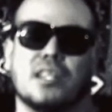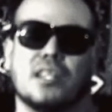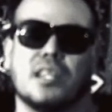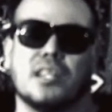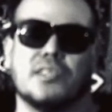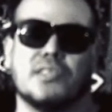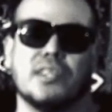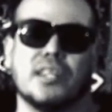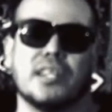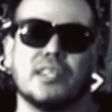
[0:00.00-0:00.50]

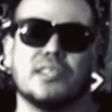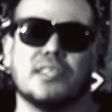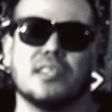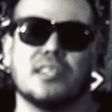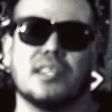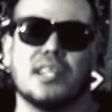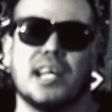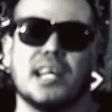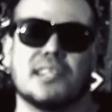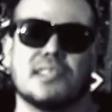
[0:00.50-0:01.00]
and took it to
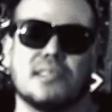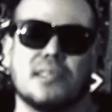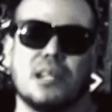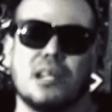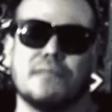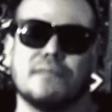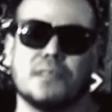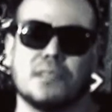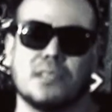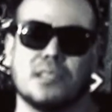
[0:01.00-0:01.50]
the next
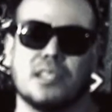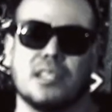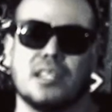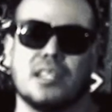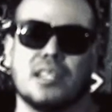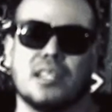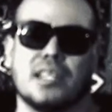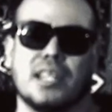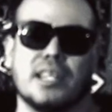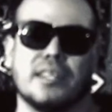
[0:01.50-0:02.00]
level
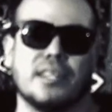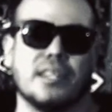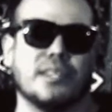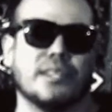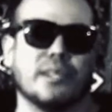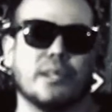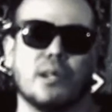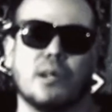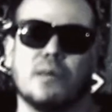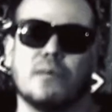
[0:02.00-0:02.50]
and did
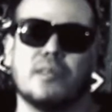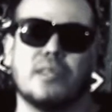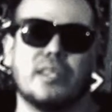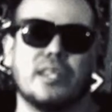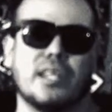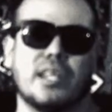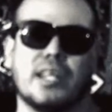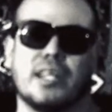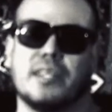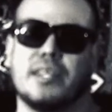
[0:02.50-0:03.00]
their own
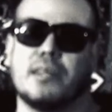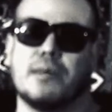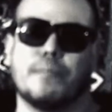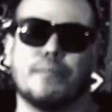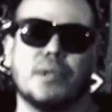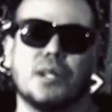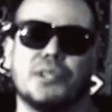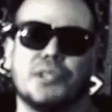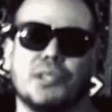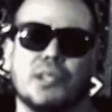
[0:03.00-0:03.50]
thing and did a
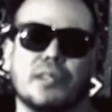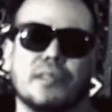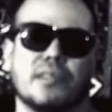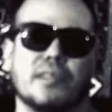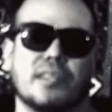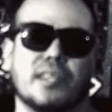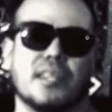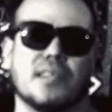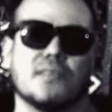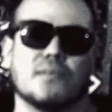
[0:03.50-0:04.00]
bunch of other
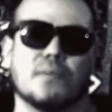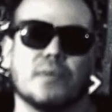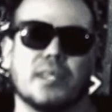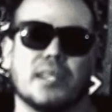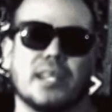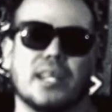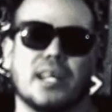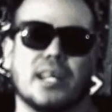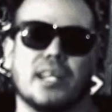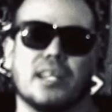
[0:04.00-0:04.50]
things
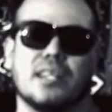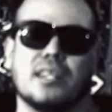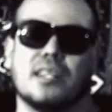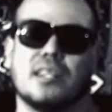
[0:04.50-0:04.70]
with that.